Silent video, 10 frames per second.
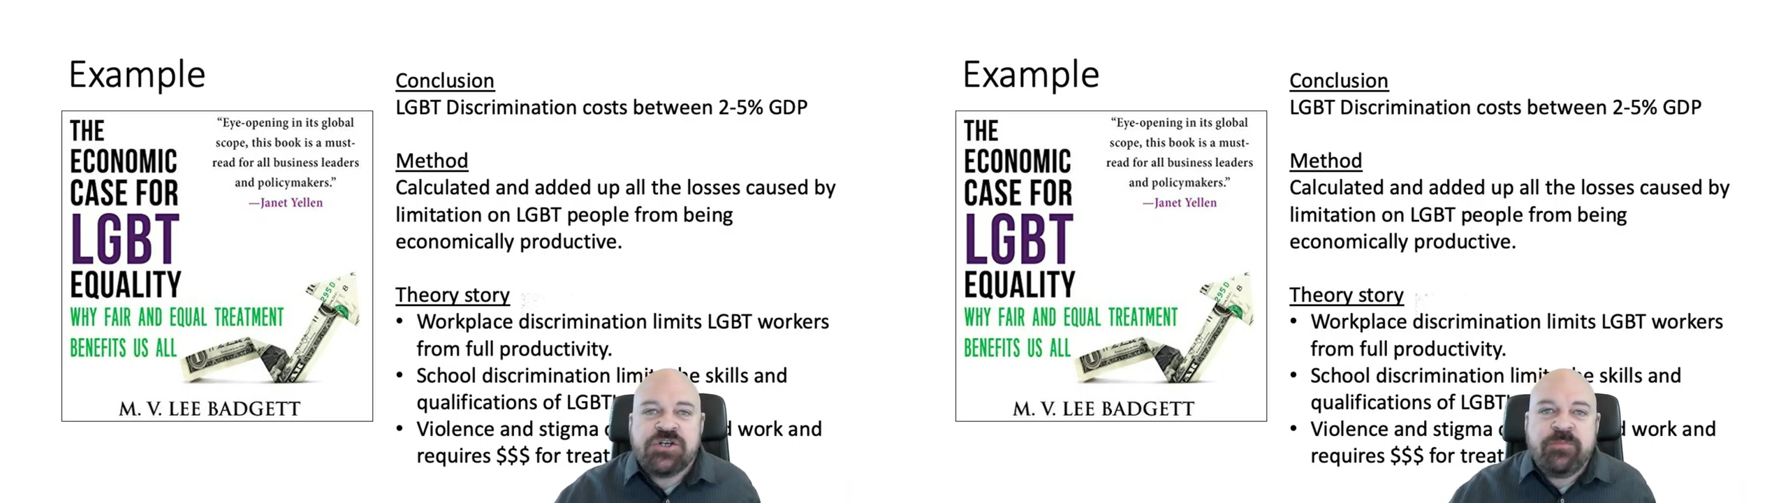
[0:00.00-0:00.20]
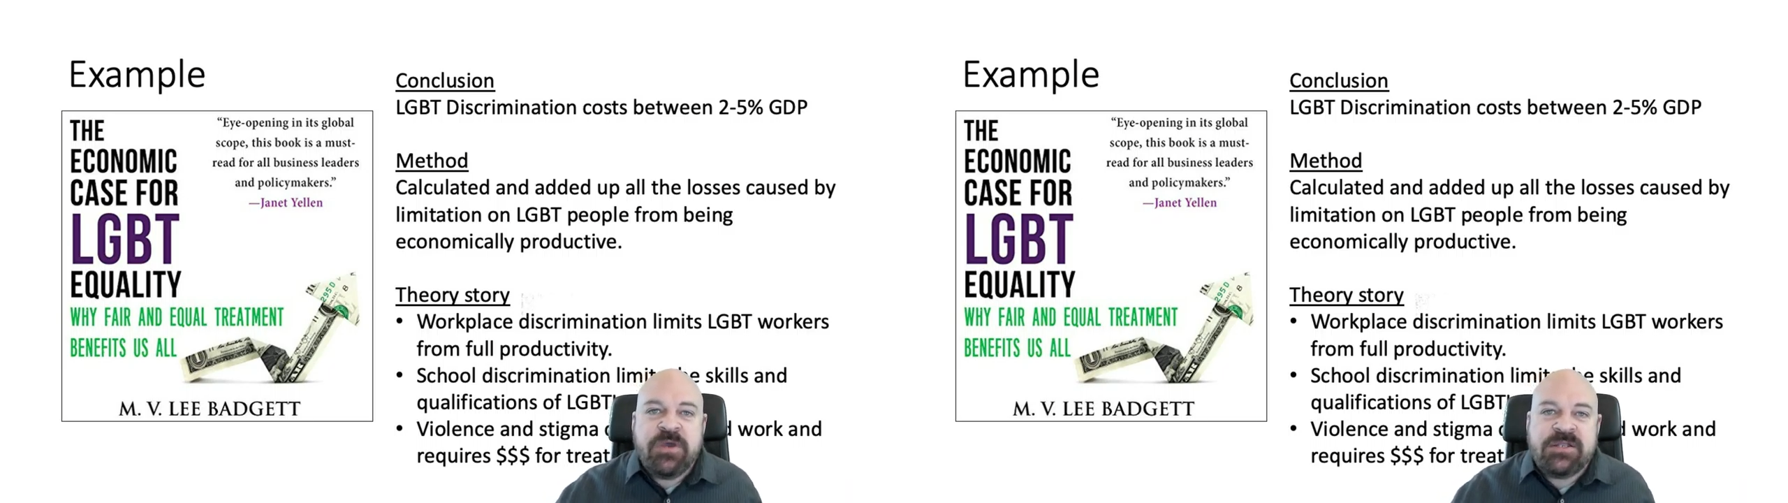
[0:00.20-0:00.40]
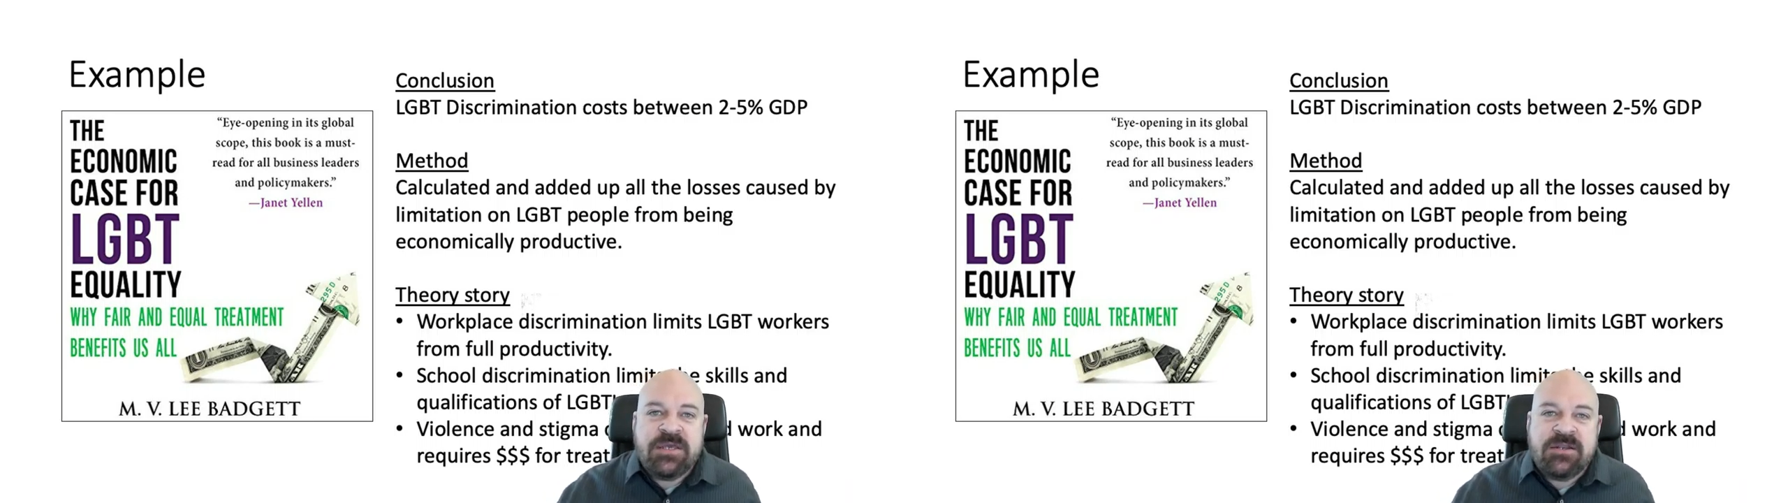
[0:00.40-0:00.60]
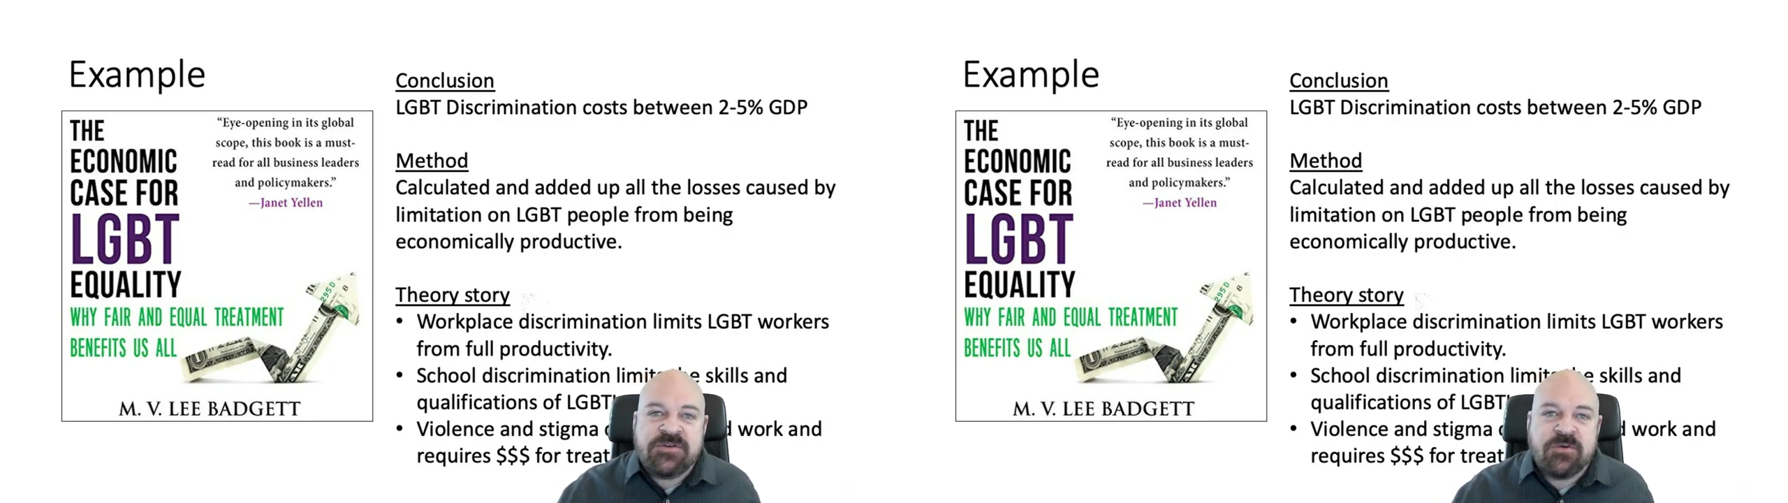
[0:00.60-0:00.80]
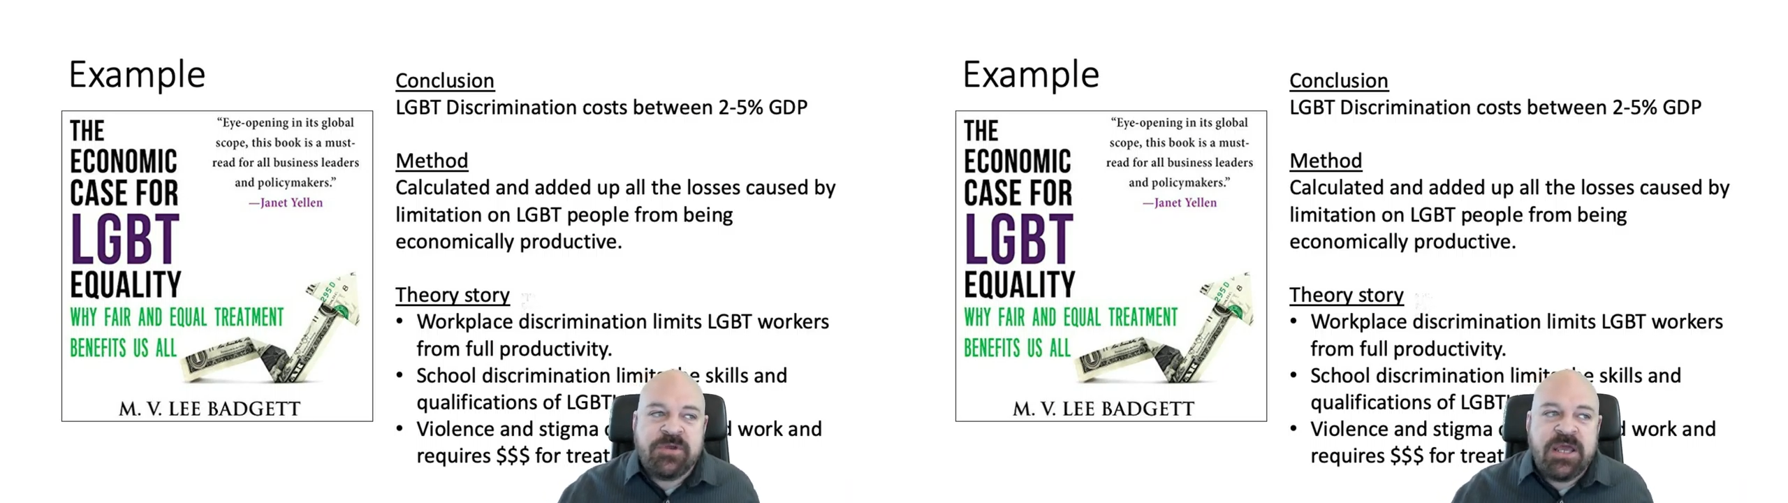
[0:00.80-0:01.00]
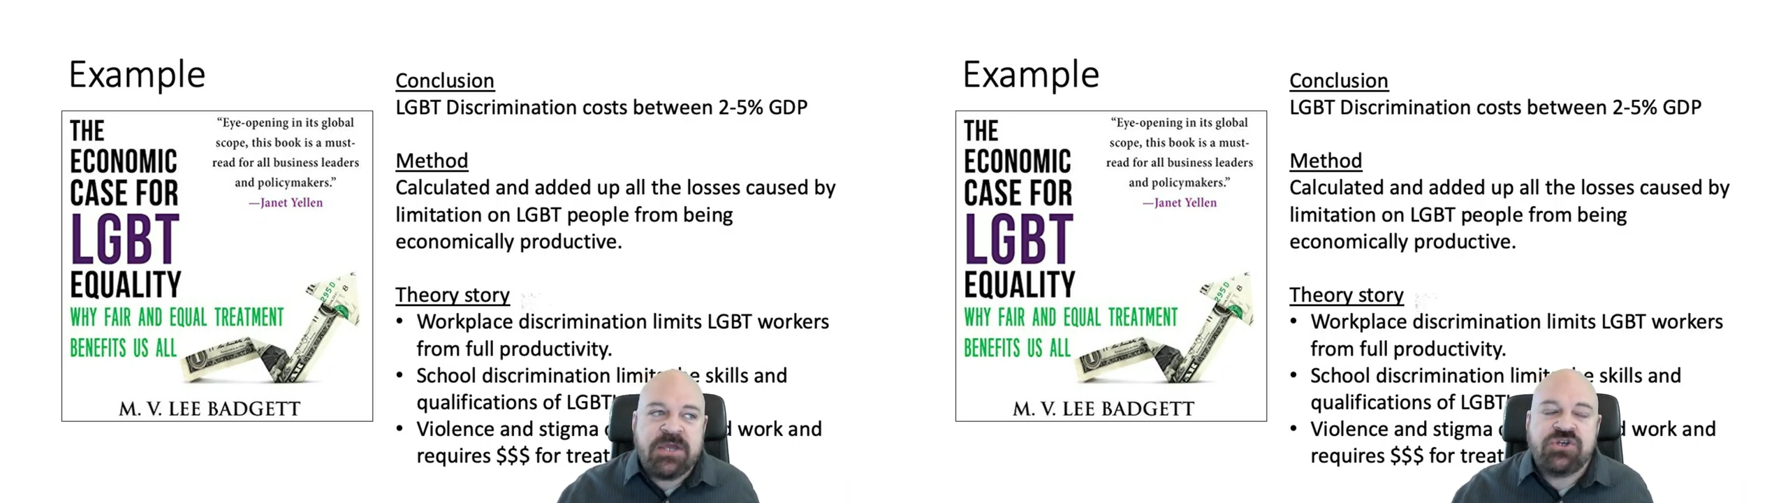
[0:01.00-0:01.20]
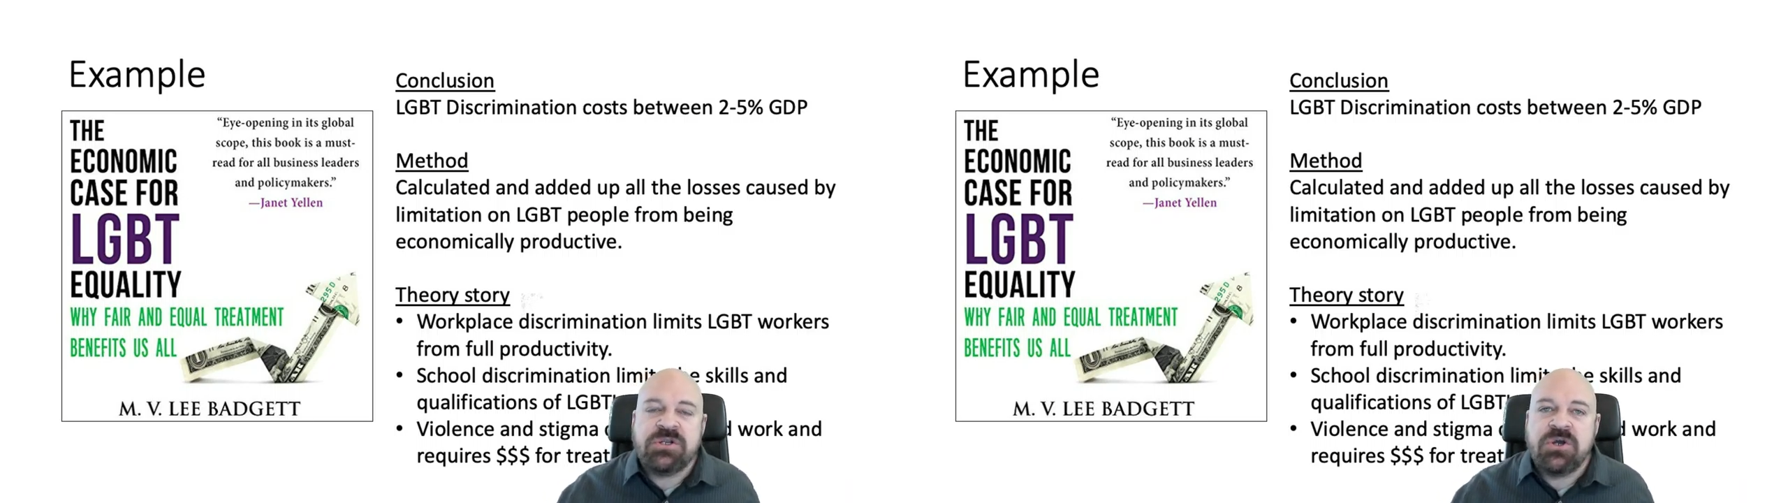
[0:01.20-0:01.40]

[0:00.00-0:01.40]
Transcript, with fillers: G B T discrimination